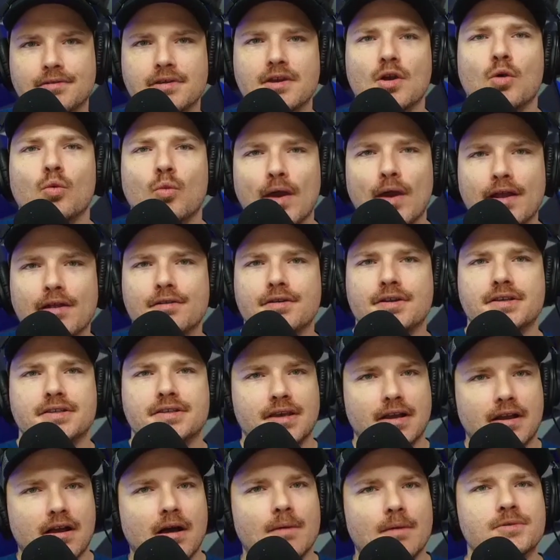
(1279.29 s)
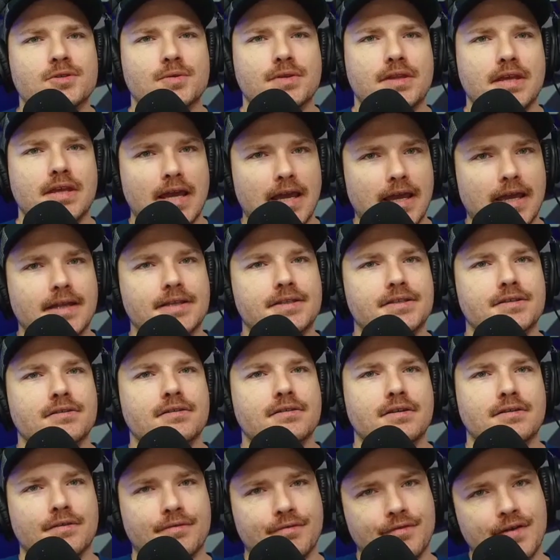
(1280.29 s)
The awareness that comes with the answer
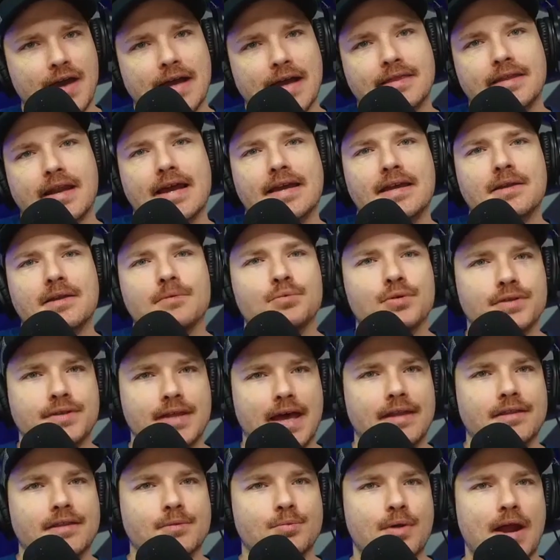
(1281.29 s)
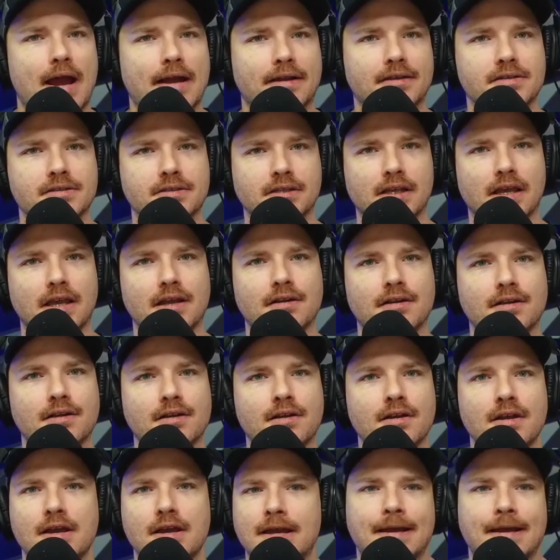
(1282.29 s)
and the fact that I can put that into practice later,